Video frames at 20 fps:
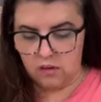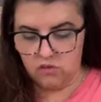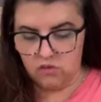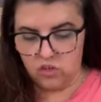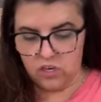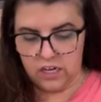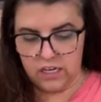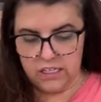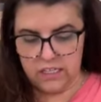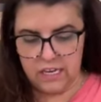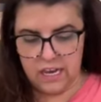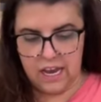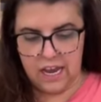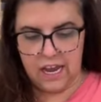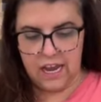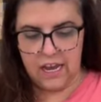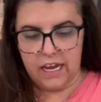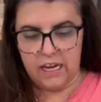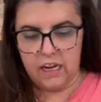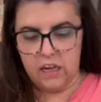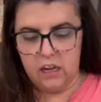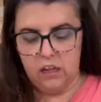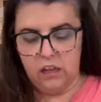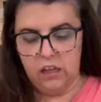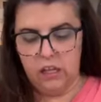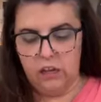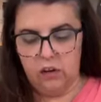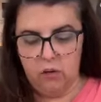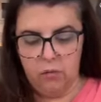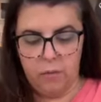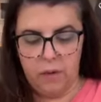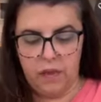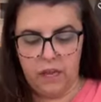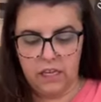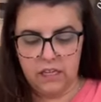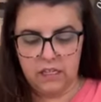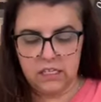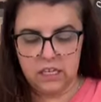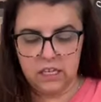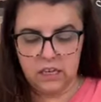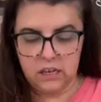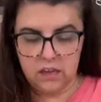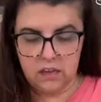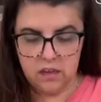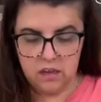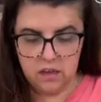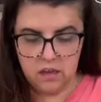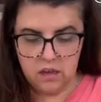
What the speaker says: and just add a little bit